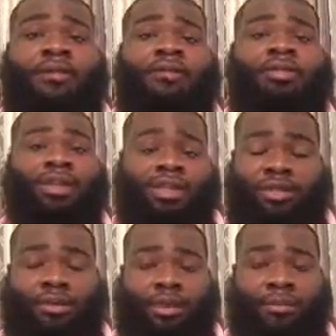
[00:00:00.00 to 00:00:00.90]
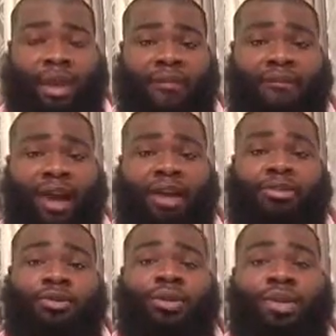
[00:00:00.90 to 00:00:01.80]
this is going to backfire.
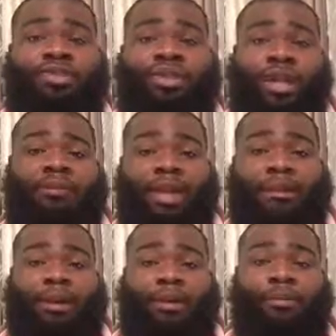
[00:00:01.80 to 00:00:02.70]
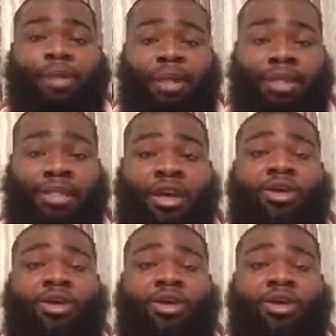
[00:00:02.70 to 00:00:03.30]
So he's trying to make bigger plans.